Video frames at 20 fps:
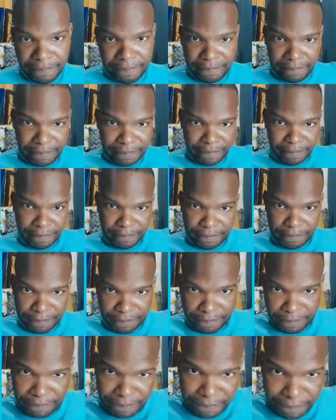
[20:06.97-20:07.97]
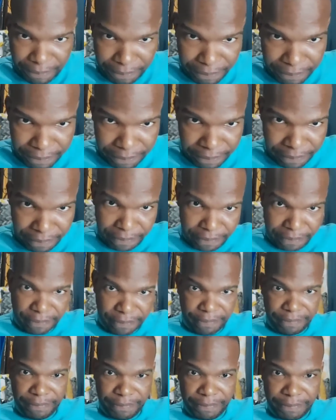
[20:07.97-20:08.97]

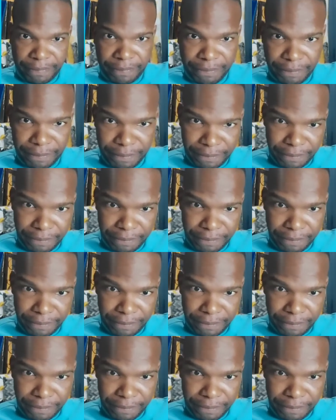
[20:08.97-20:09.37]
[no speech]